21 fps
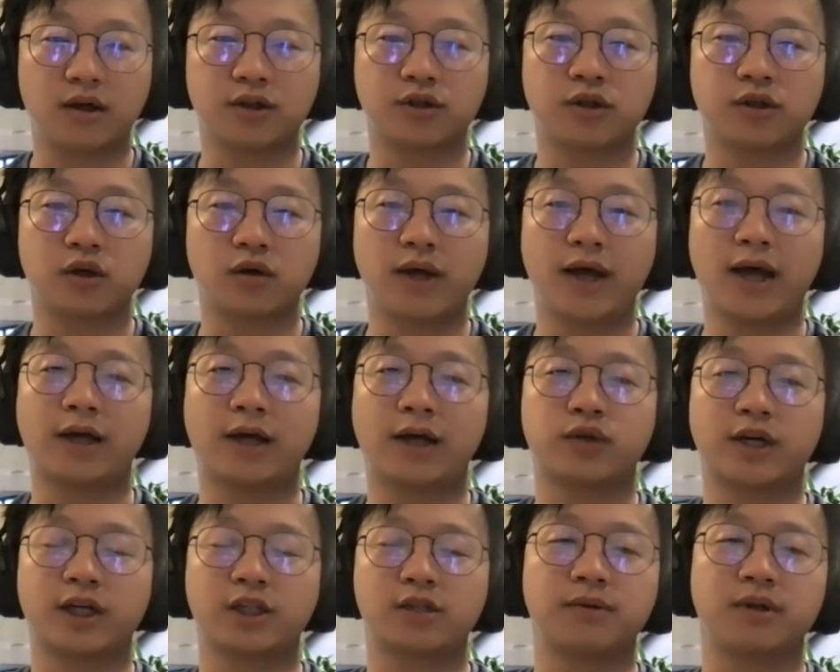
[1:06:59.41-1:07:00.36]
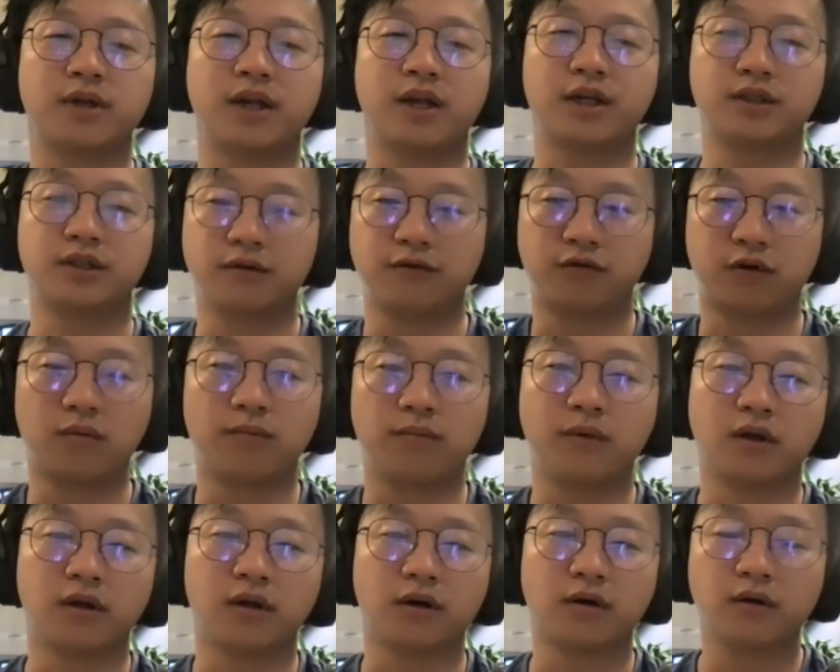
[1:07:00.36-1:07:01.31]
There's no extra explanation
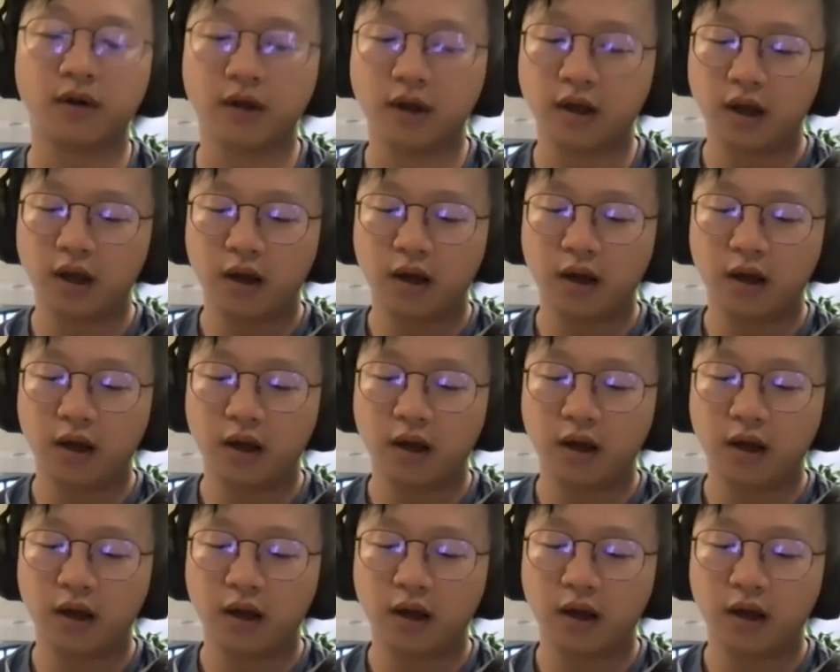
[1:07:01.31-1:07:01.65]
from below.